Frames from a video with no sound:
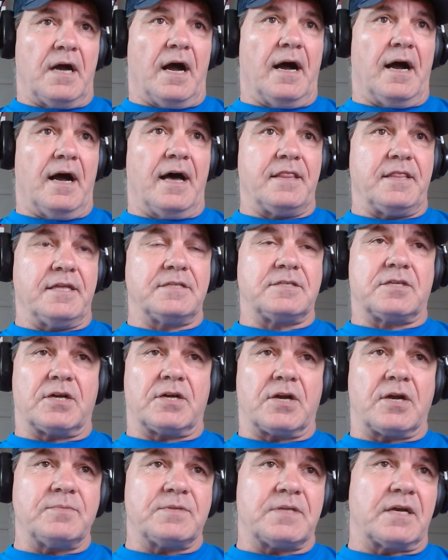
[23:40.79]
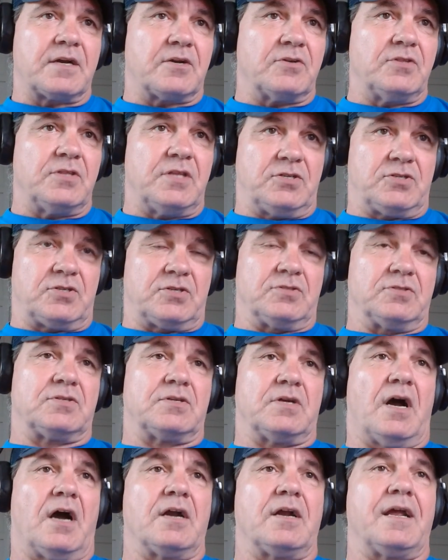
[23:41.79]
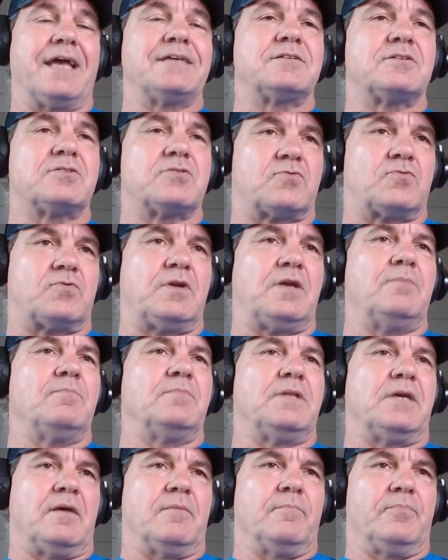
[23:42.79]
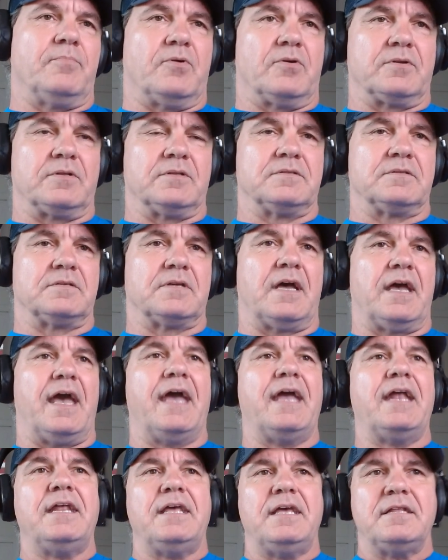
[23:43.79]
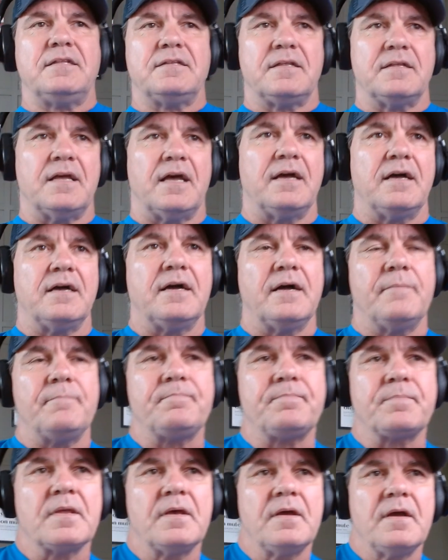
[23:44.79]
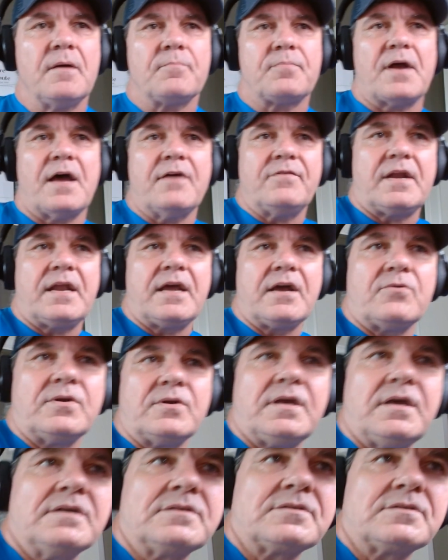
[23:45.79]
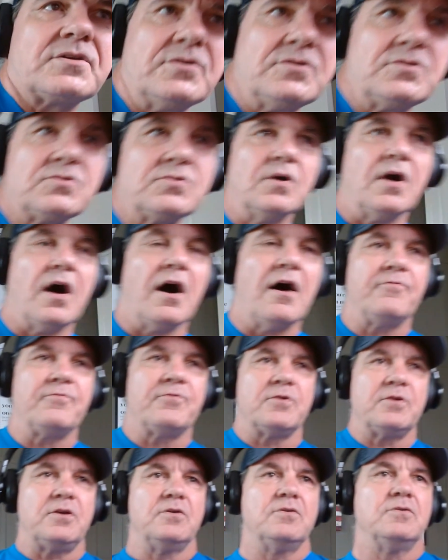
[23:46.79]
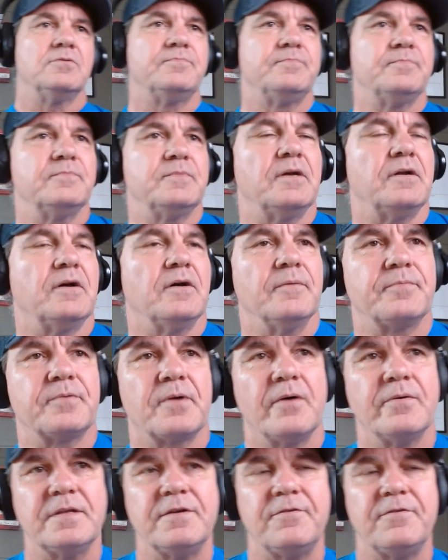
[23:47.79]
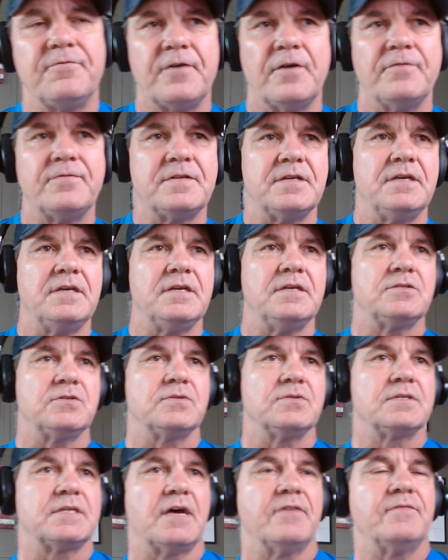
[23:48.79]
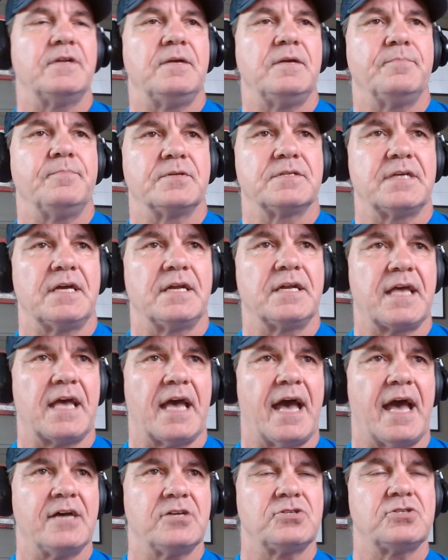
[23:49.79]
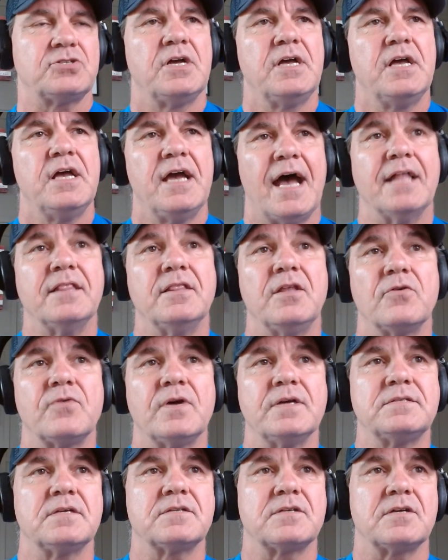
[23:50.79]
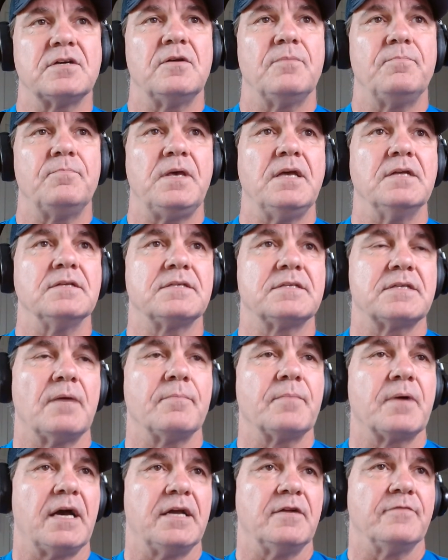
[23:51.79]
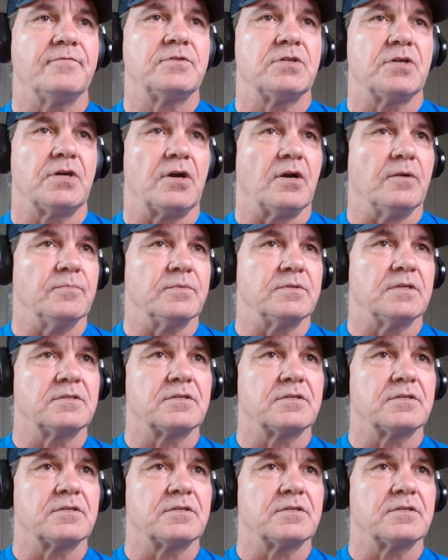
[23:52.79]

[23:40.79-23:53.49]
The terms and conditions are extremely important. Any private equity is going to offer you, probably 50 to 70% cash, and the rest is going to be in some kind of terms.